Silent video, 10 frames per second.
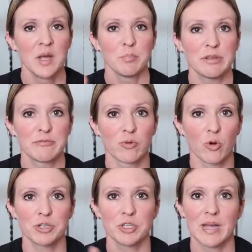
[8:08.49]

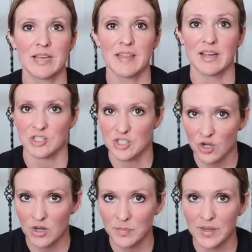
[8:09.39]
before you hit that
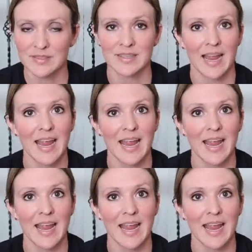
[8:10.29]
start button.